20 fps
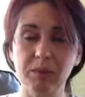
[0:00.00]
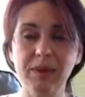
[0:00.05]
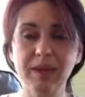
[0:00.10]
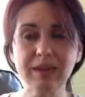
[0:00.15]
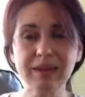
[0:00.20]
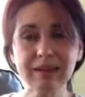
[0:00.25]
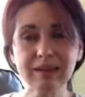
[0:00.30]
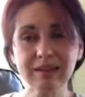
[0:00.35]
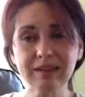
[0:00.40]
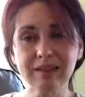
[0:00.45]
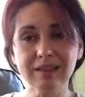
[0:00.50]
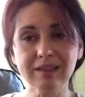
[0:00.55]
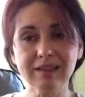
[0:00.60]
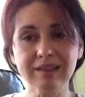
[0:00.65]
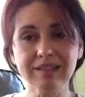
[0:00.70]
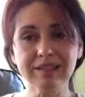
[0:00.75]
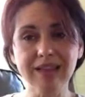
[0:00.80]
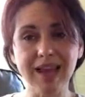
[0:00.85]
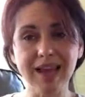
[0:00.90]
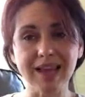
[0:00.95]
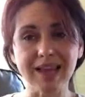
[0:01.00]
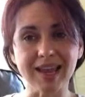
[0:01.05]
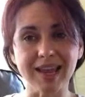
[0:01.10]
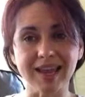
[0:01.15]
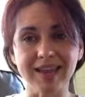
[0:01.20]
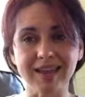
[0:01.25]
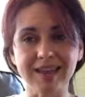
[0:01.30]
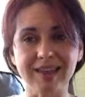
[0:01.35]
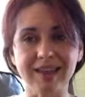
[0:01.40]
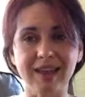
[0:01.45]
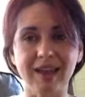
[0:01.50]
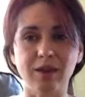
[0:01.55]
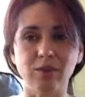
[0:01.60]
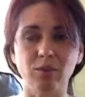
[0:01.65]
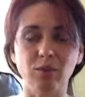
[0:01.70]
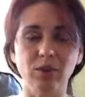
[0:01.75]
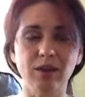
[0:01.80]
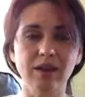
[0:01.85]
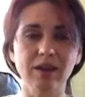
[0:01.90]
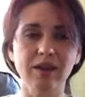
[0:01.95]
main saying that
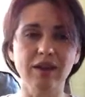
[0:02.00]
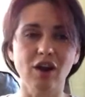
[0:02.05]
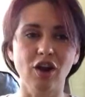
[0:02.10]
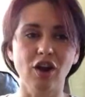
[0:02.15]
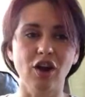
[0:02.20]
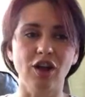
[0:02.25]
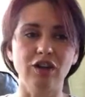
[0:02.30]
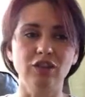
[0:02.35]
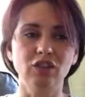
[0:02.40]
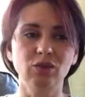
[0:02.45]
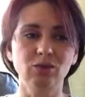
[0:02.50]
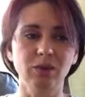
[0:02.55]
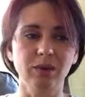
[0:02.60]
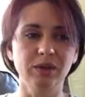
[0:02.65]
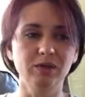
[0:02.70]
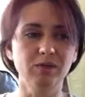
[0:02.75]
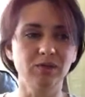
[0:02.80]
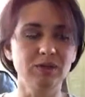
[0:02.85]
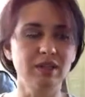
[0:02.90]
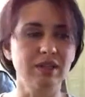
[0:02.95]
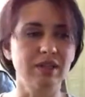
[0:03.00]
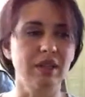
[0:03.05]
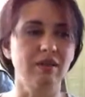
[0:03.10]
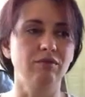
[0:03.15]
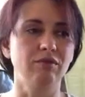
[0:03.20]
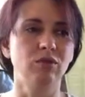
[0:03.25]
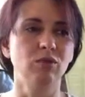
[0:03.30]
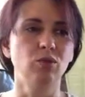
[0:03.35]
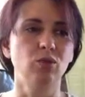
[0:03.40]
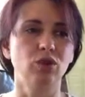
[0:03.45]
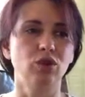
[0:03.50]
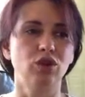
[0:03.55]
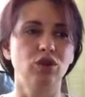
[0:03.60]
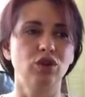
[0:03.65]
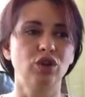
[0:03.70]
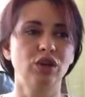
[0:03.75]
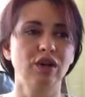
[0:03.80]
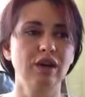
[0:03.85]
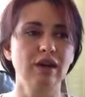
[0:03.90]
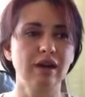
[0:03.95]
we got 24/7
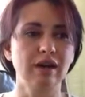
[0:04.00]
were